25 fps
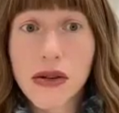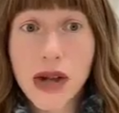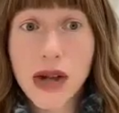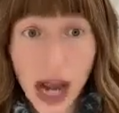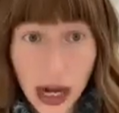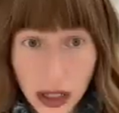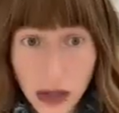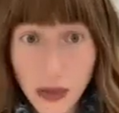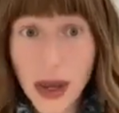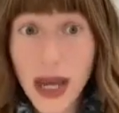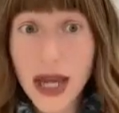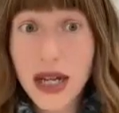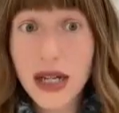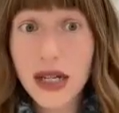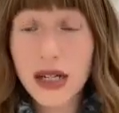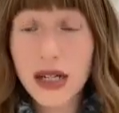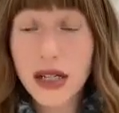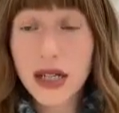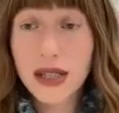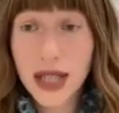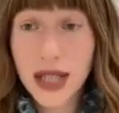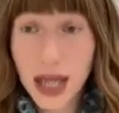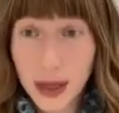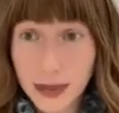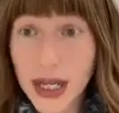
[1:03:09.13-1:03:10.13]
next week,
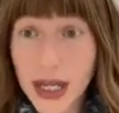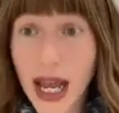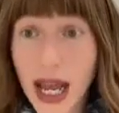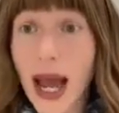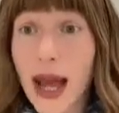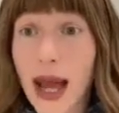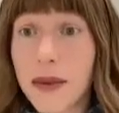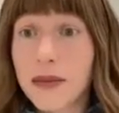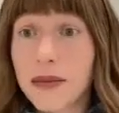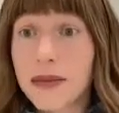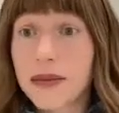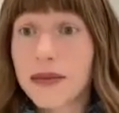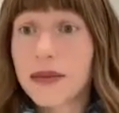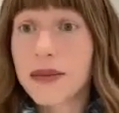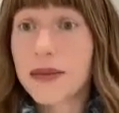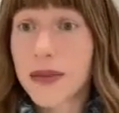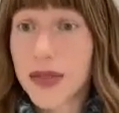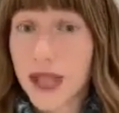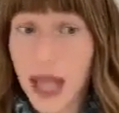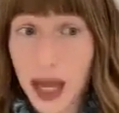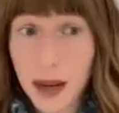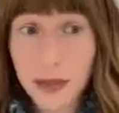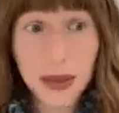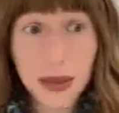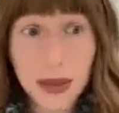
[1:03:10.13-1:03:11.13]
same time,
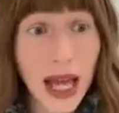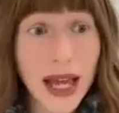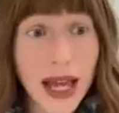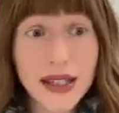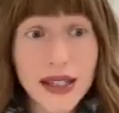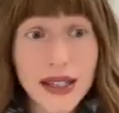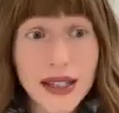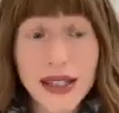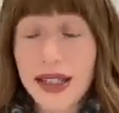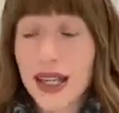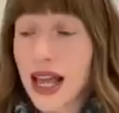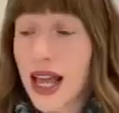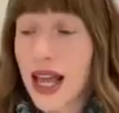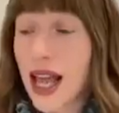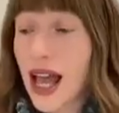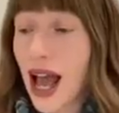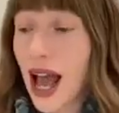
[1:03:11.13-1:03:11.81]
same place.